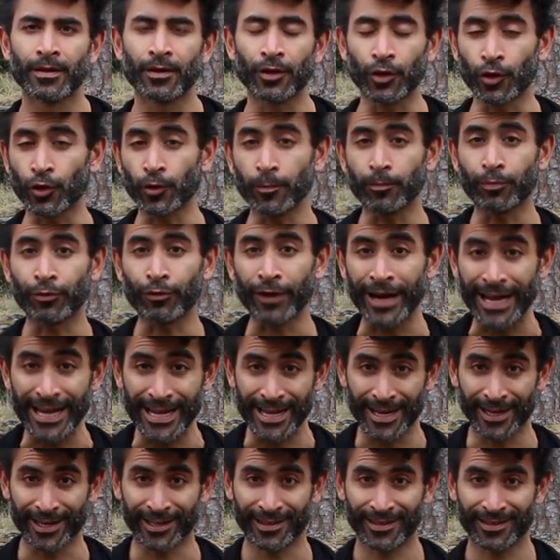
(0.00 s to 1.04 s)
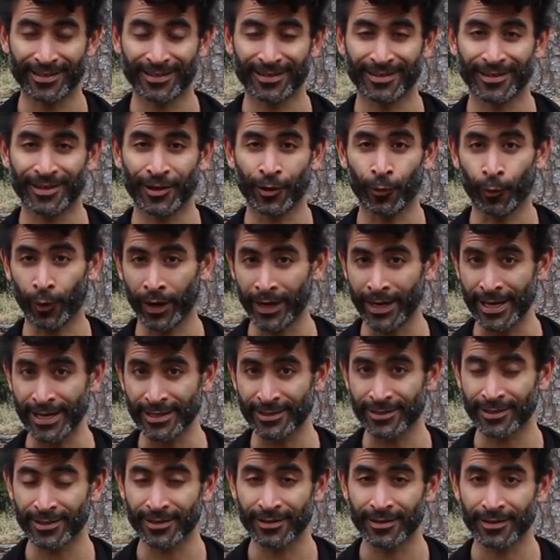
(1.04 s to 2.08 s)
Your brain, when
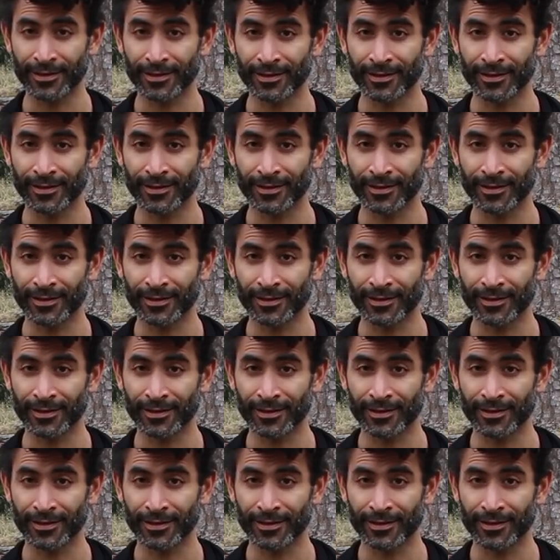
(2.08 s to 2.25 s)
it